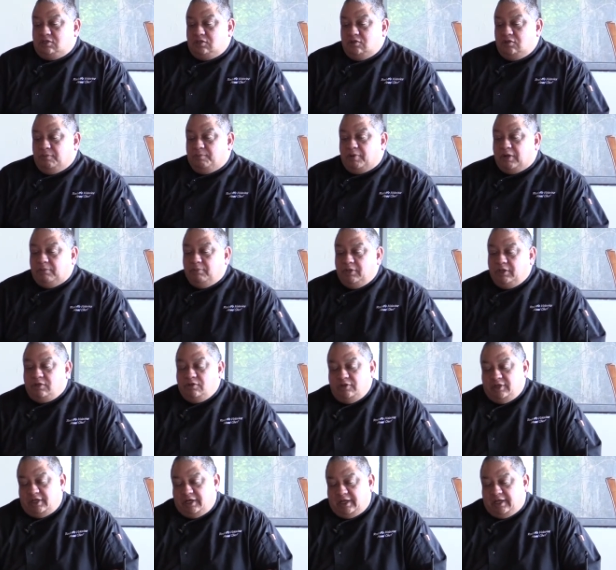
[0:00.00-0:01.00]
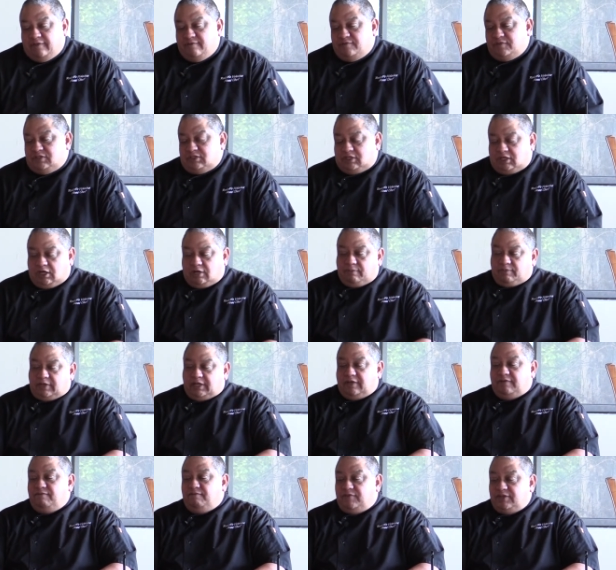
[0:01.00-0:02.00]
To the public that have come
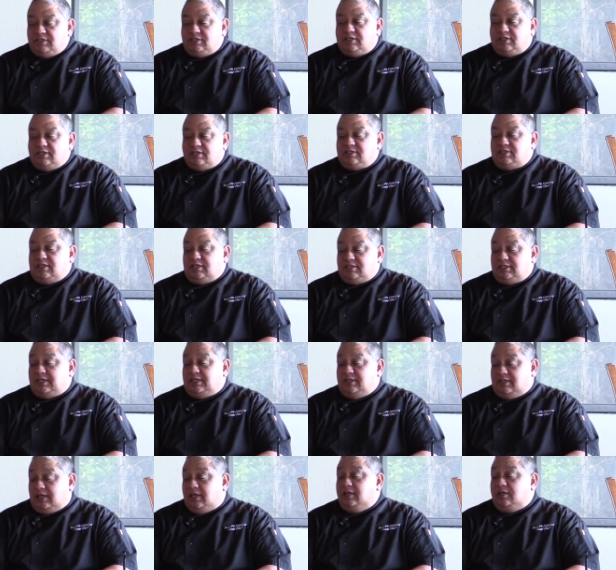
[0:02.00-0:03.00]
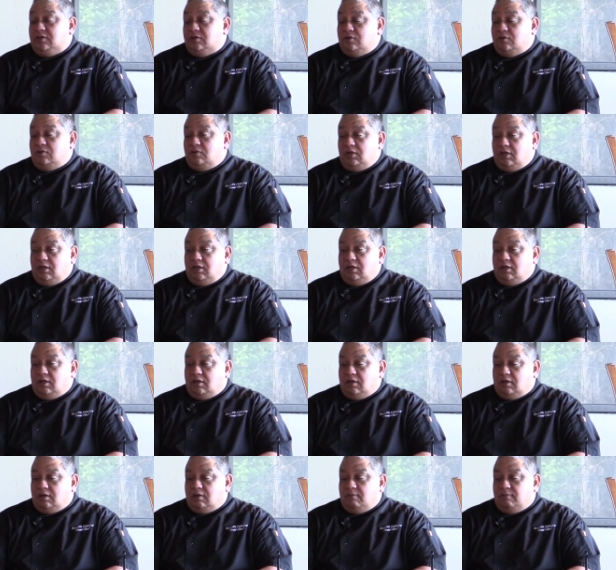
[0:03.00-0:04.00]
and visit us to say thank you,
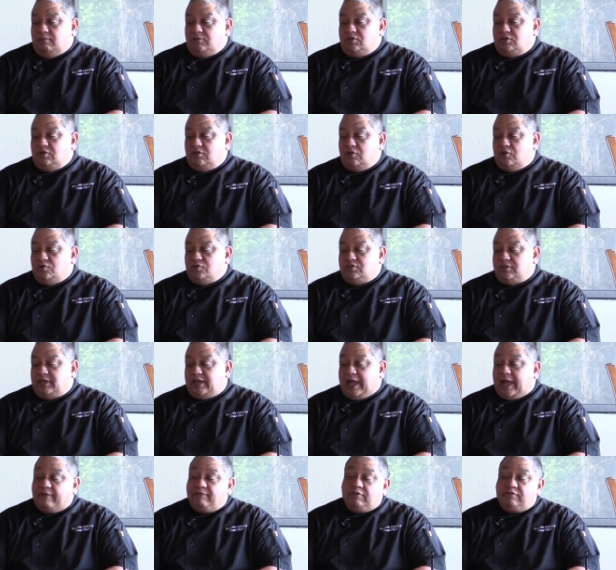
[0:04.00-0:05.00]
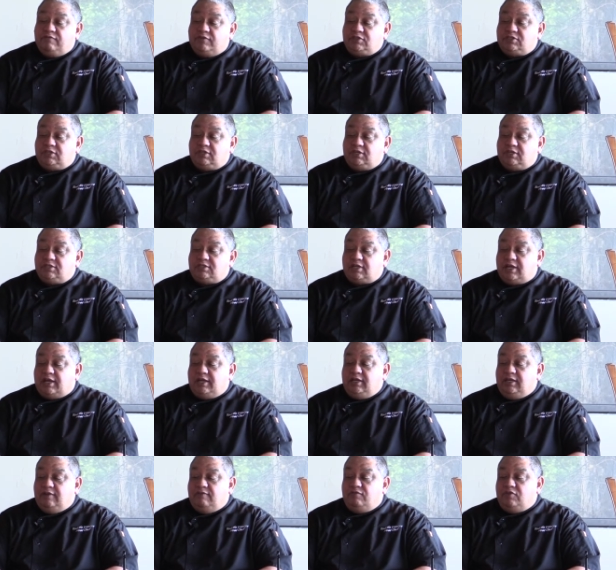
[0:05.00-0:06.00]
um, to those that haven't visited us, I
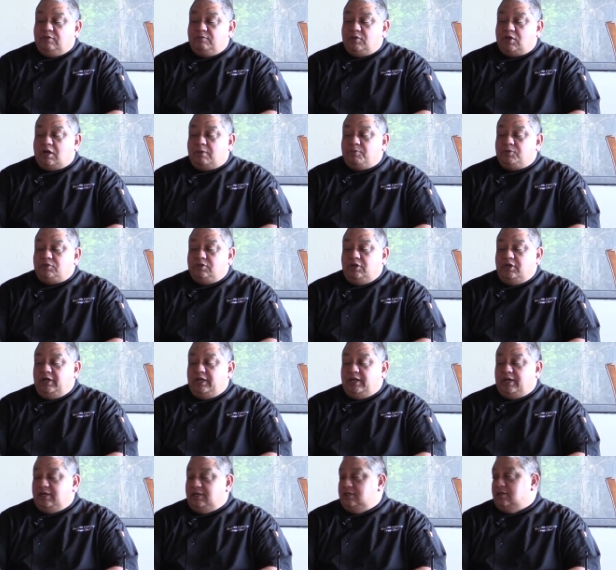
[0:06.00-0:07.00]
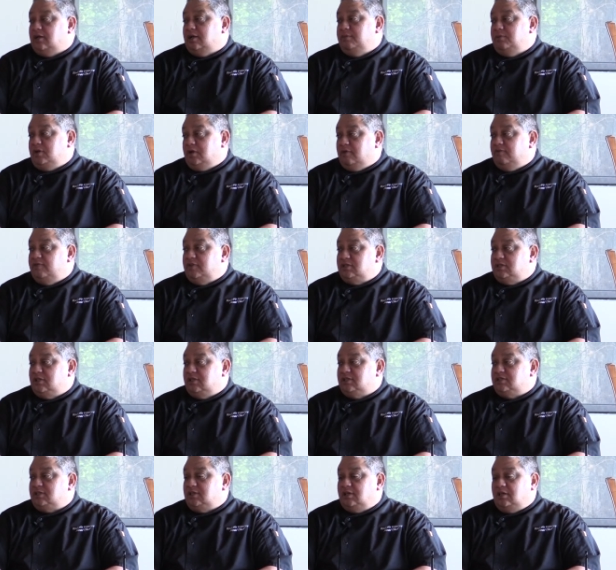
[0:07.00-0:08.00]
give them the opportunity at any time to come visit
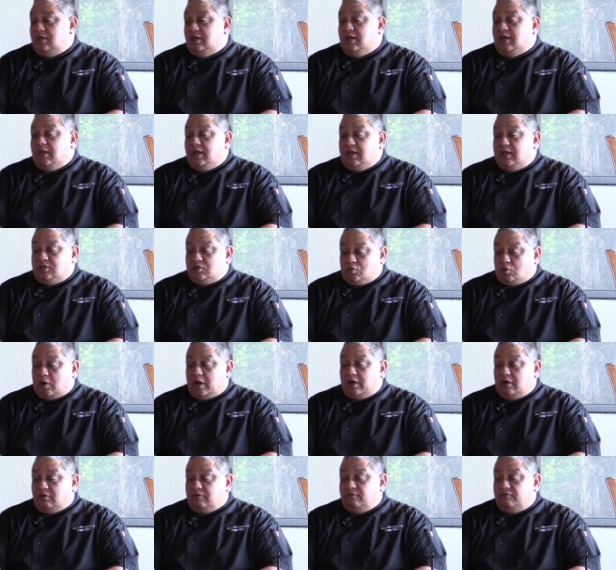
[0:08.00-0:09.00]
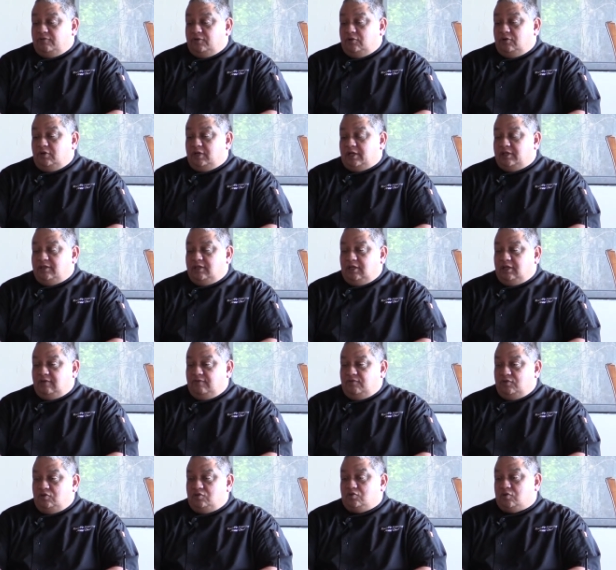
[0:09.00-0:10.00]
us and, and try our food. I think
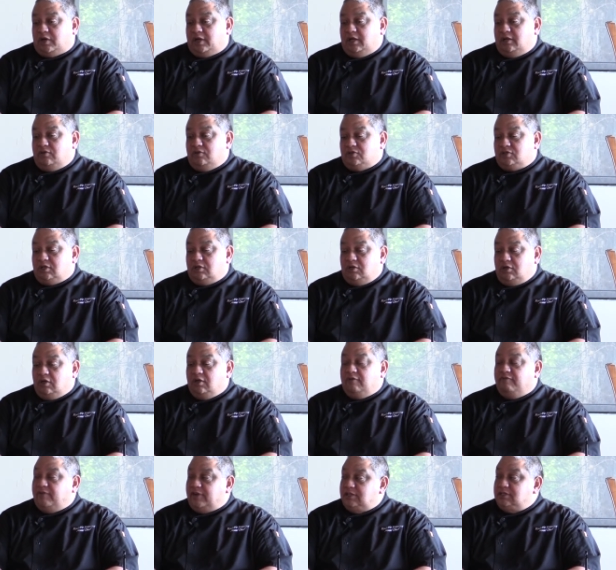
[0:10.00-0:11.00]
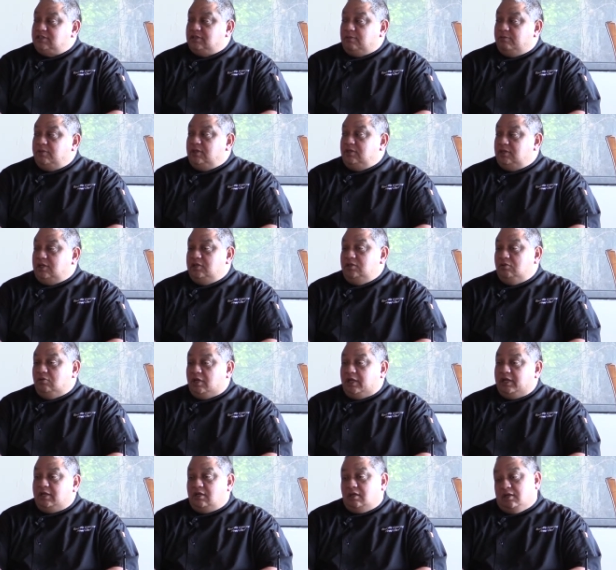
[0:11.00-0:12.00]
if you try it, gonna, you're going to find something that you
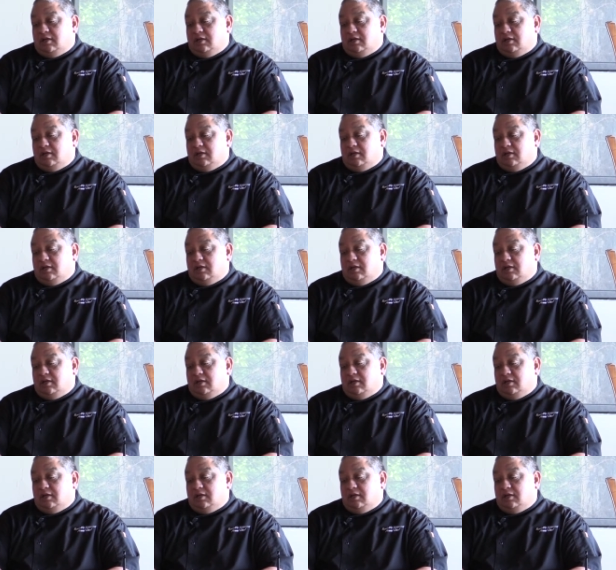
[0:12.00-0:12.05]
like.